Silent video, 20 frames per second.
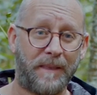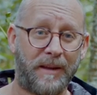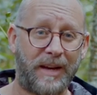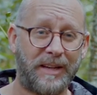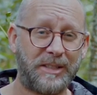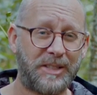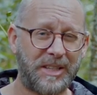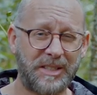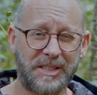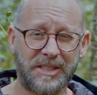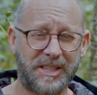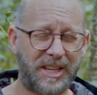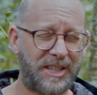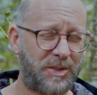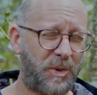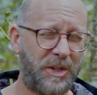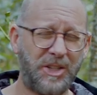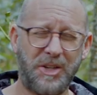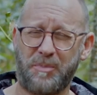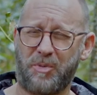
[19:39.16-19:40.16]
And Jesus
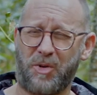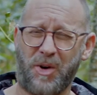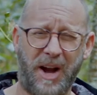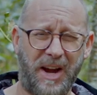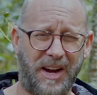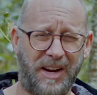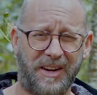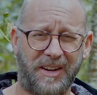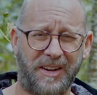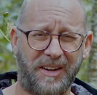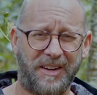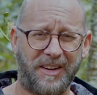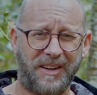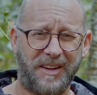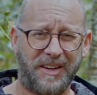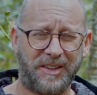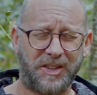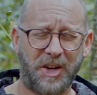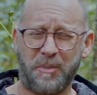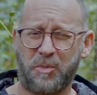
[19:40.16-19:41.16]
says, when you pray,
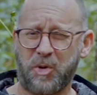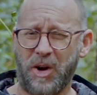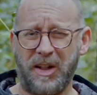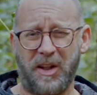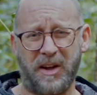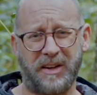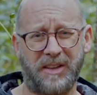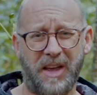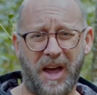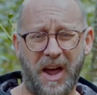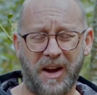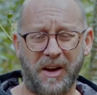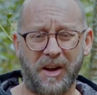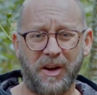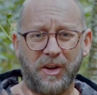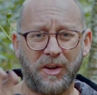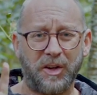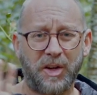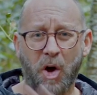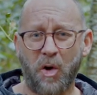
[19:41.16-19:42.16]
don't pray like that.
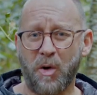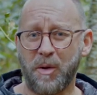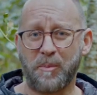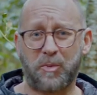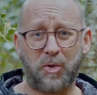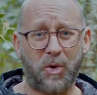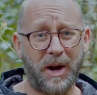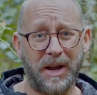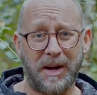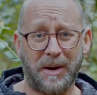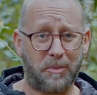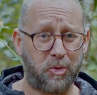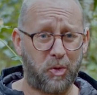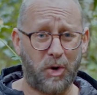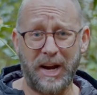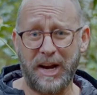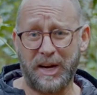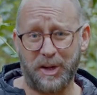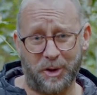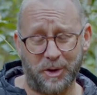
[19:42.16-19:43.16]
Go and pray in a
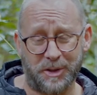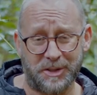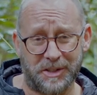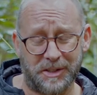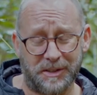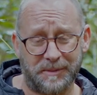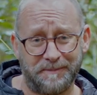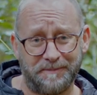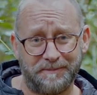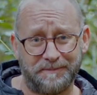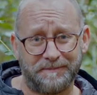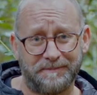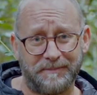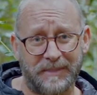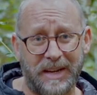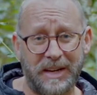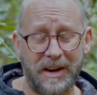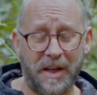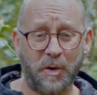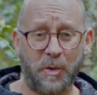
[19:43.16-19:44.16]
prayer closet.
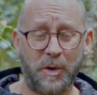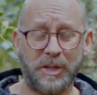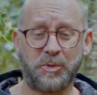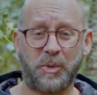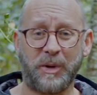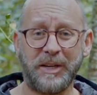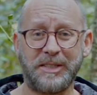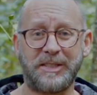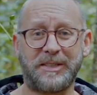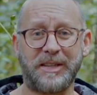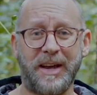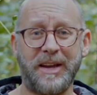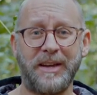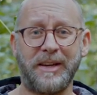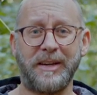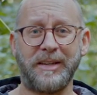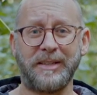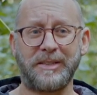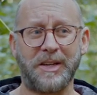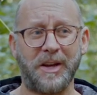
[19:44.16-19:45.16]
In other words, what he's saying
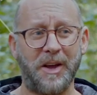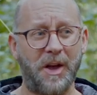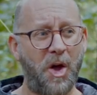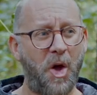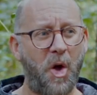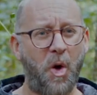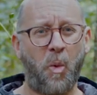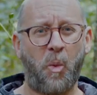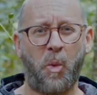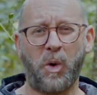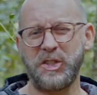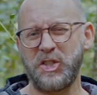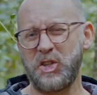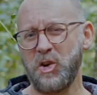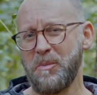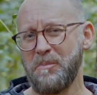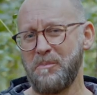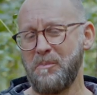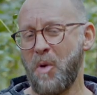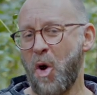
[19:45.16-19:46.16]
is, what's
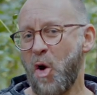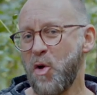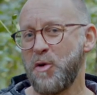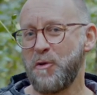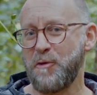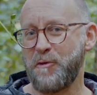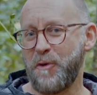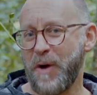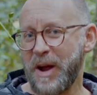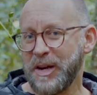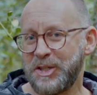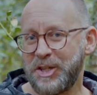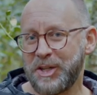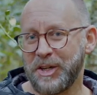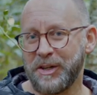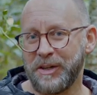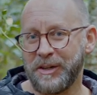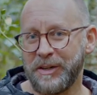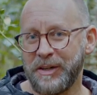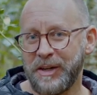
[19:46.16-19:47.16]
your
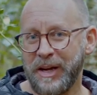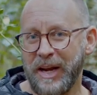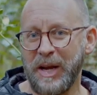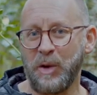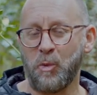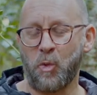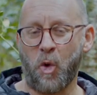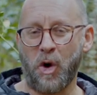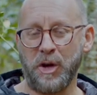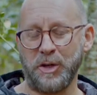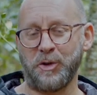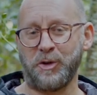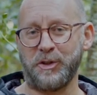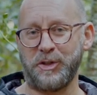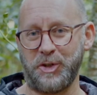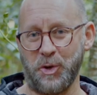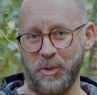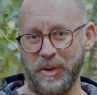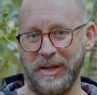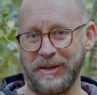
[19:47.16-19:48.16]
motivation in what you're
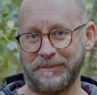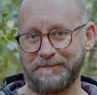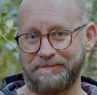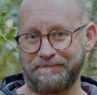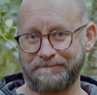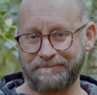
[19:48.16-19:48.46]
doing?